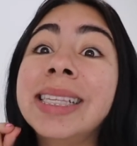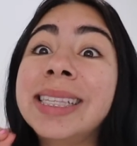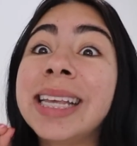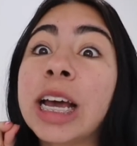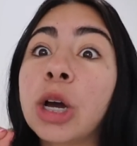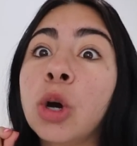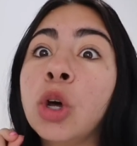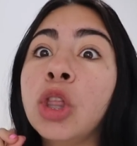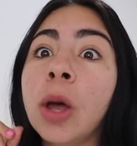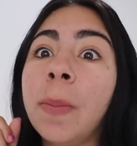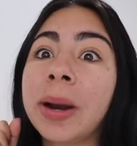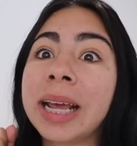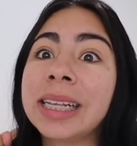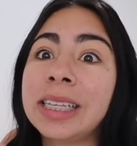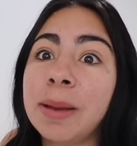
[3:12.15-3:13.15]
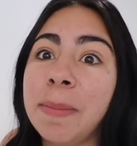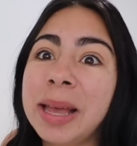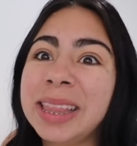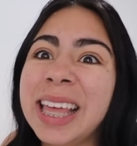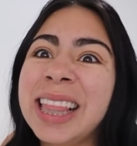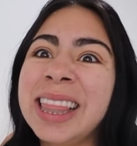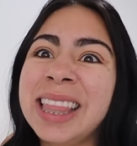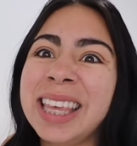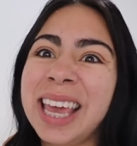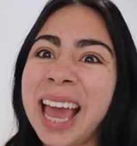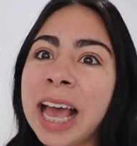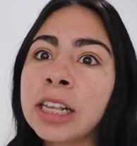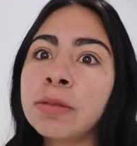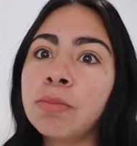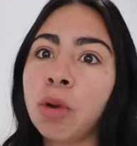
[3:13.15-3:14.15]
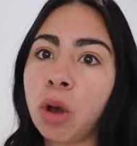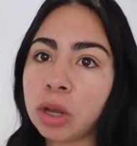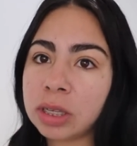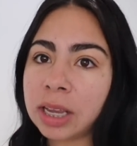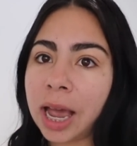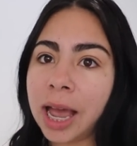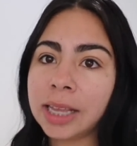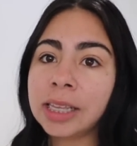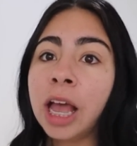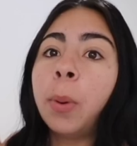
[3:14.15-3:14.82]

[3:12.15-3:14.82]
segundo porque se meten 10 moscas.